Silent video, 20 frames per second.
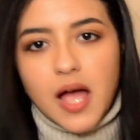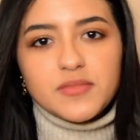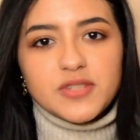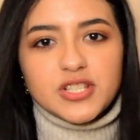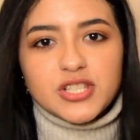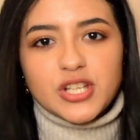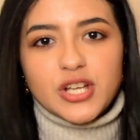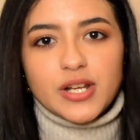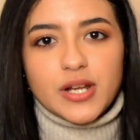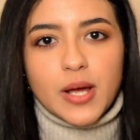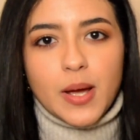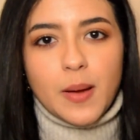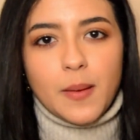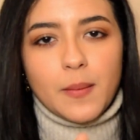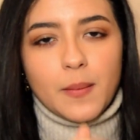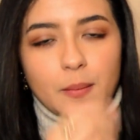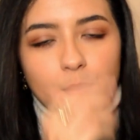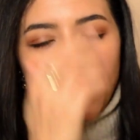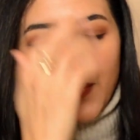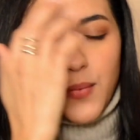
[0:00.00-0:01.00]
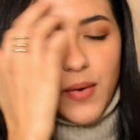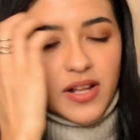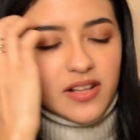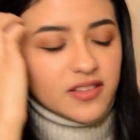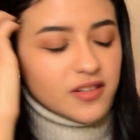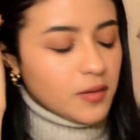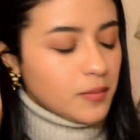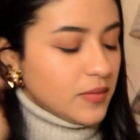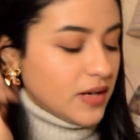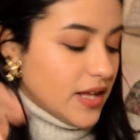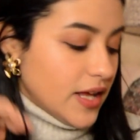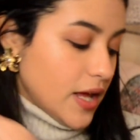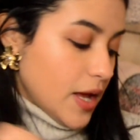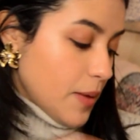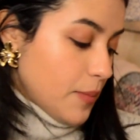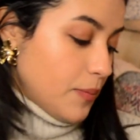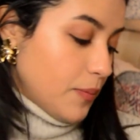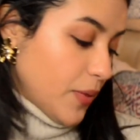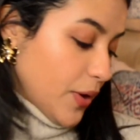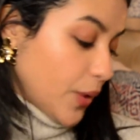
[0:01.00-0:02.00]
I'm just gonna randomly
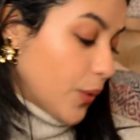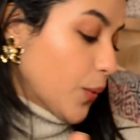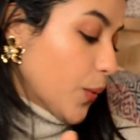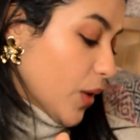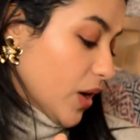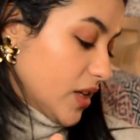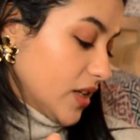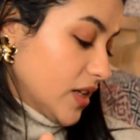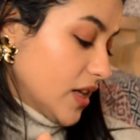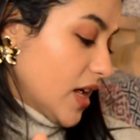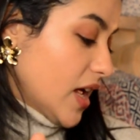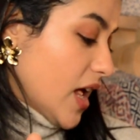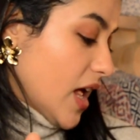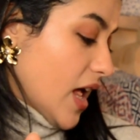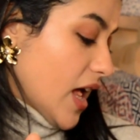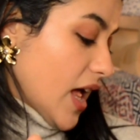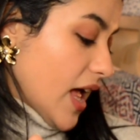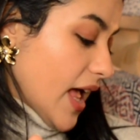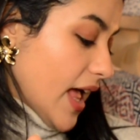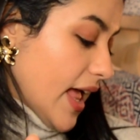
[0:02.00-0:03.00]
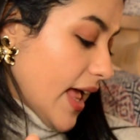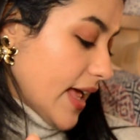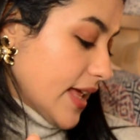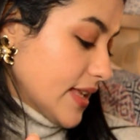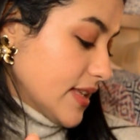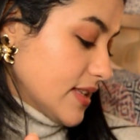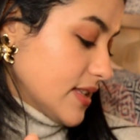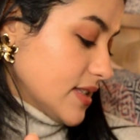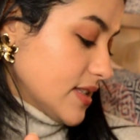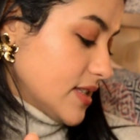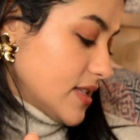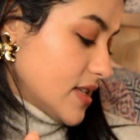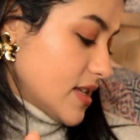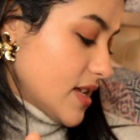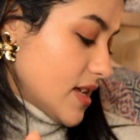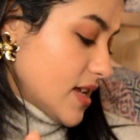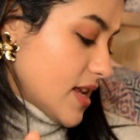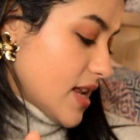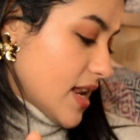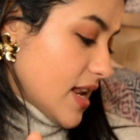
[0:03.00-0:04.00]
pick one, and
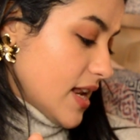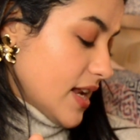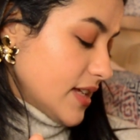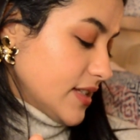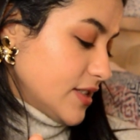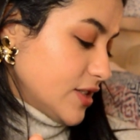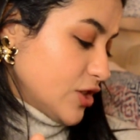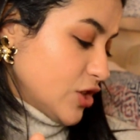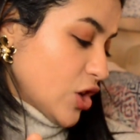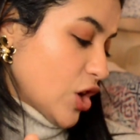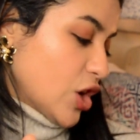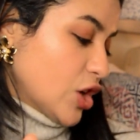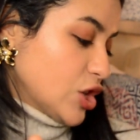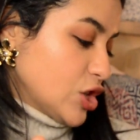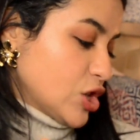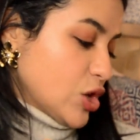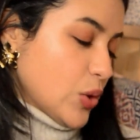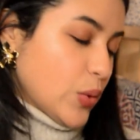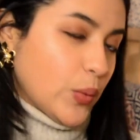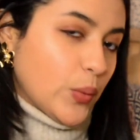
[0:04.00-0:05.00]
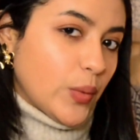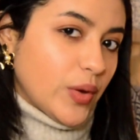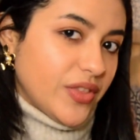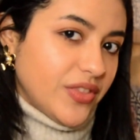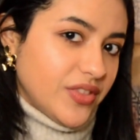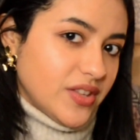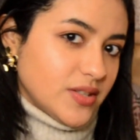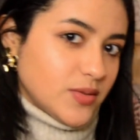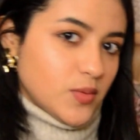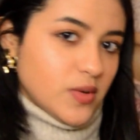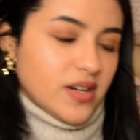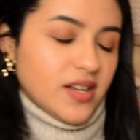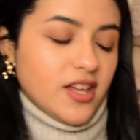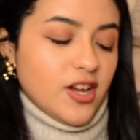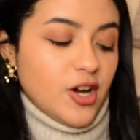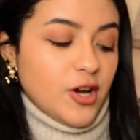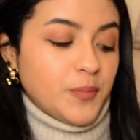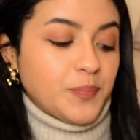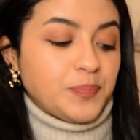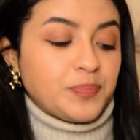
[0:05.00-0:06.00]
let's start with this one
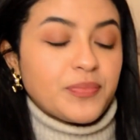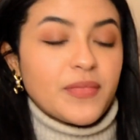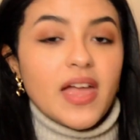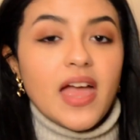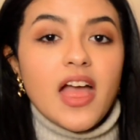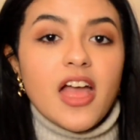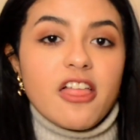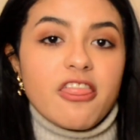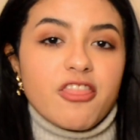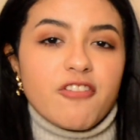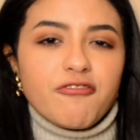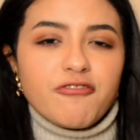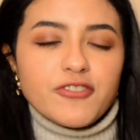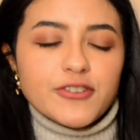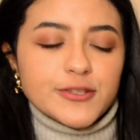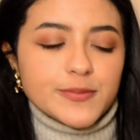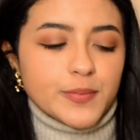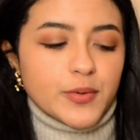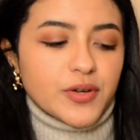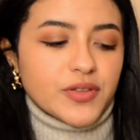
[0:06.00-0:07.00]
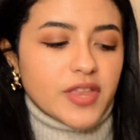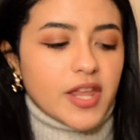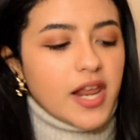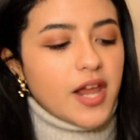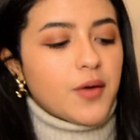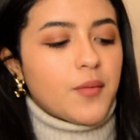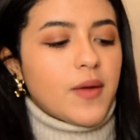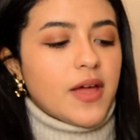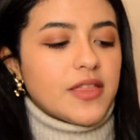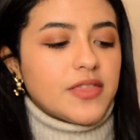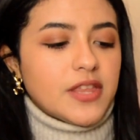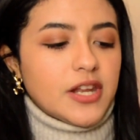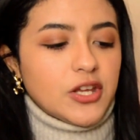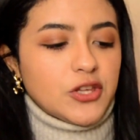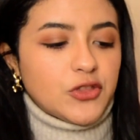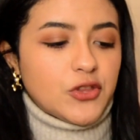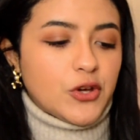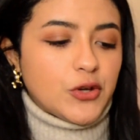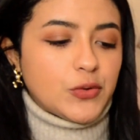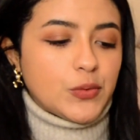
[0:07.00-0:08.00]
here. The first book that I read that I
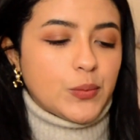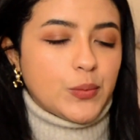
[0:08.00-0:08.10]
thought